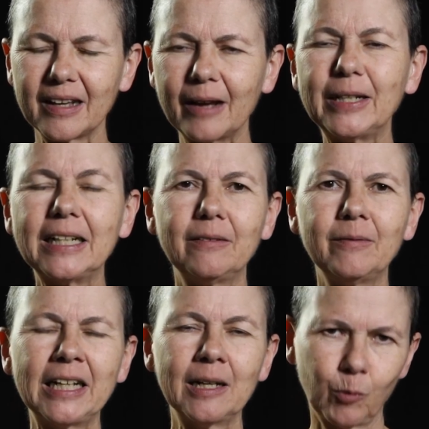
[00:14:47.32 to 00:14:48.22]
mean,
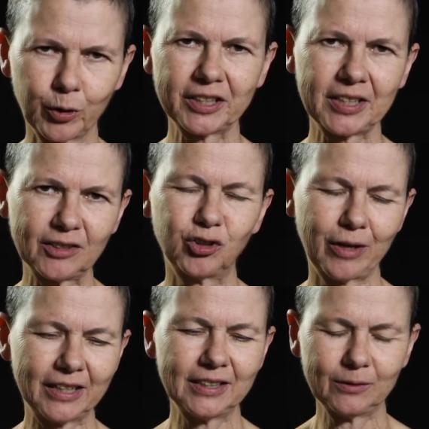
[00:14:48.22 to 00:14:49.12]
in a more
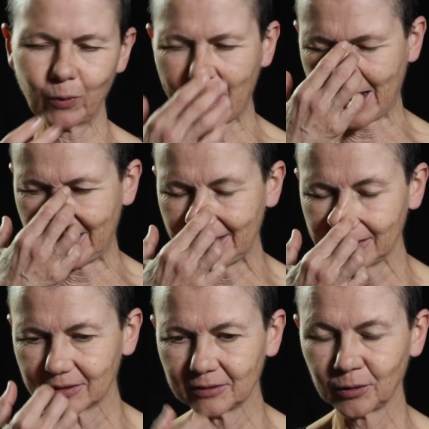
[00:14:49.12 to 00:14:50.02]
exaggerated way,
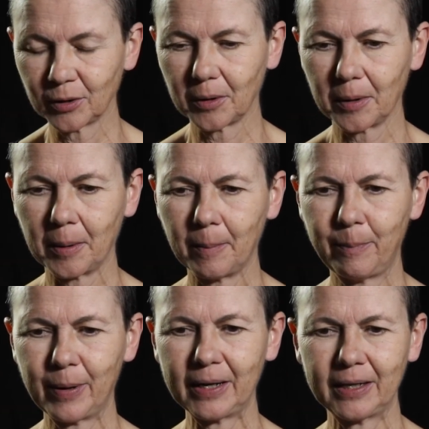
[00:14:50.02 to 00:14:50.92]

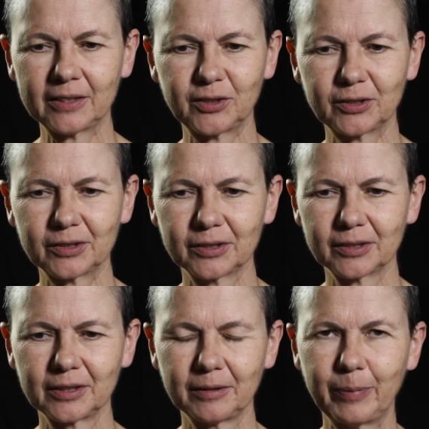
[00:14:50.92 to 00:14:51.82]
but
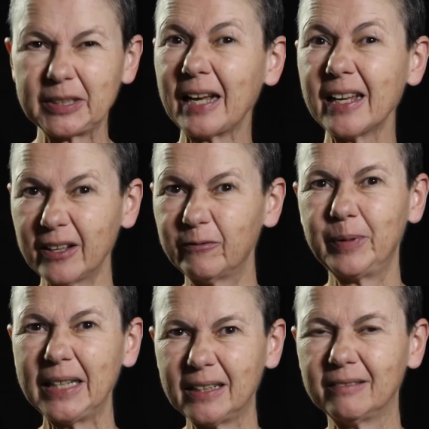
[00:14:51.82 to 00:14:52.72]
But I have
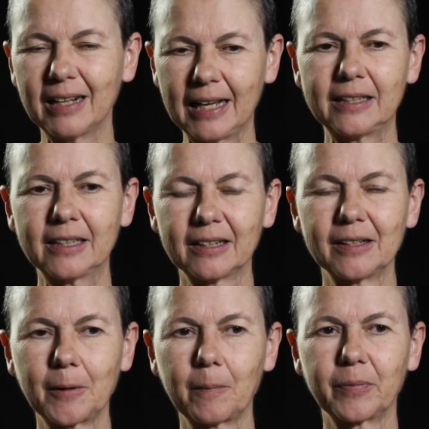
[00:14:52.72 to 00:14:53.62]
been like
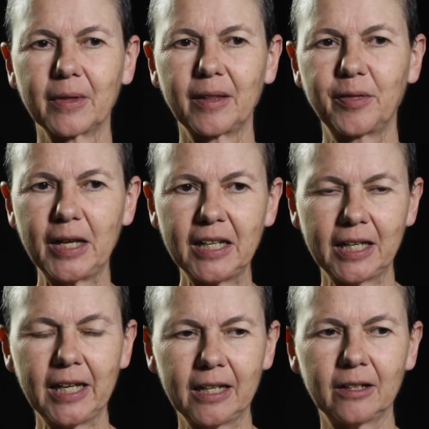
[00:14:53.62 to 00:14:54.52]

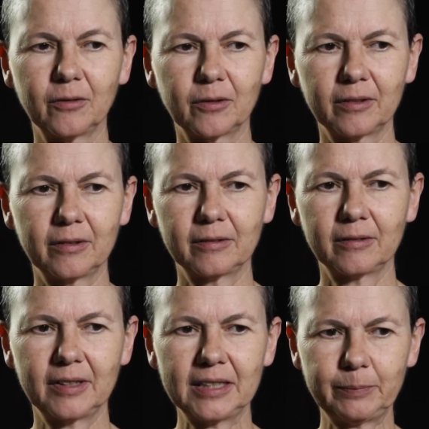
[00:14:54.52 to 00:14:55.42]
thinking
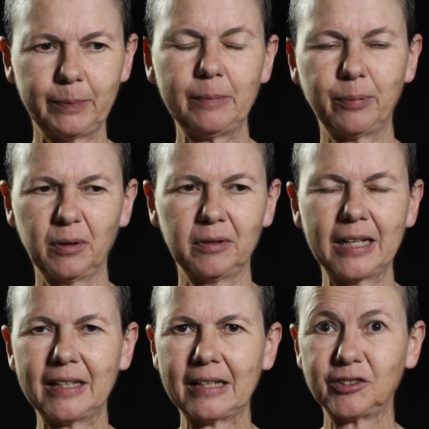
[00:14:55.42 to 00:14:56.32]
these people
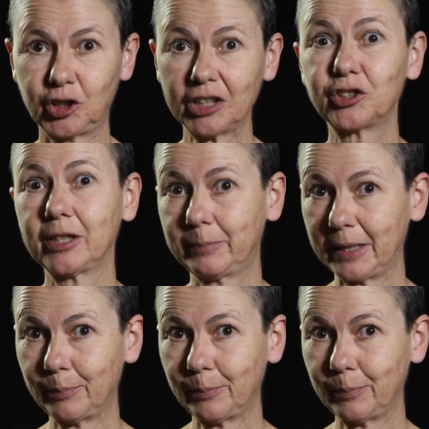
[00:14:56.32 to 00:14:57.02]
and judging